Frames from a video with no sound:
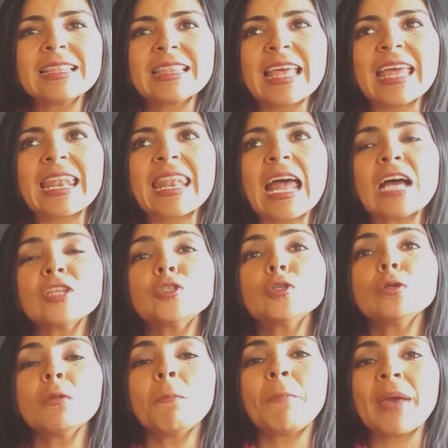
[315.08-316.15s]
the
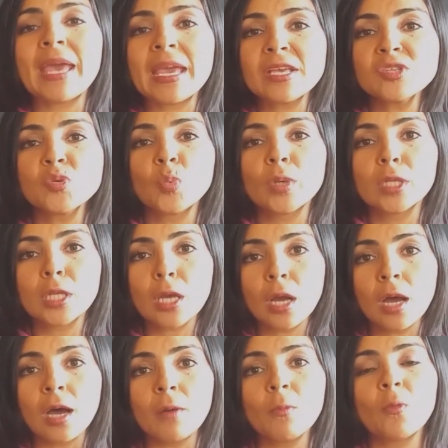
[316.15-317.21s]
natural pace will
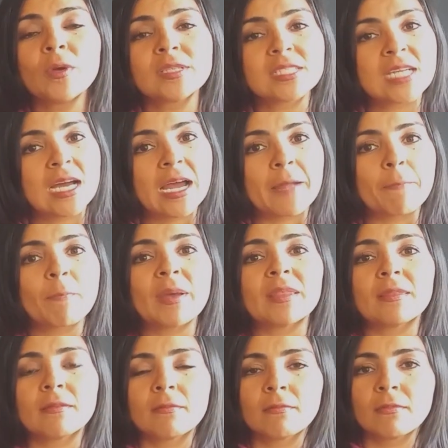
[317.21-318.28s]
come with time.
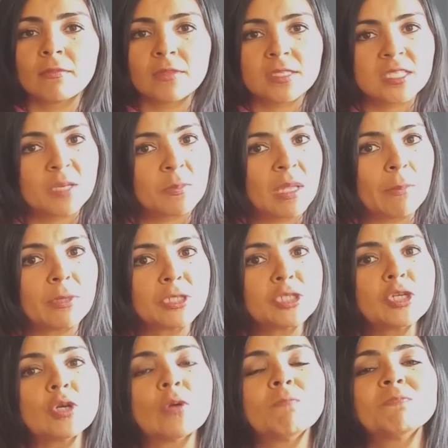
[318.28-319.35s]
But tip number
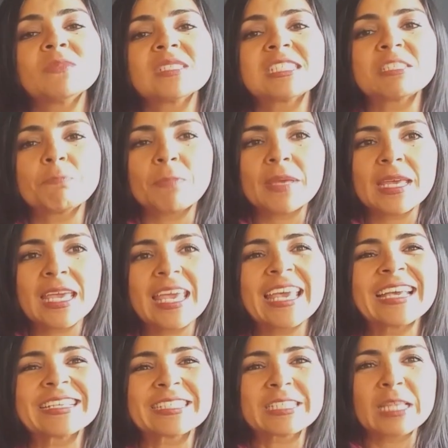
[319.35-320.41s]
2, speak
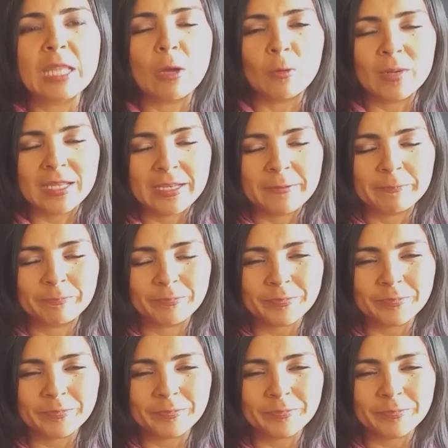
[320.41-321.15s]
slowly.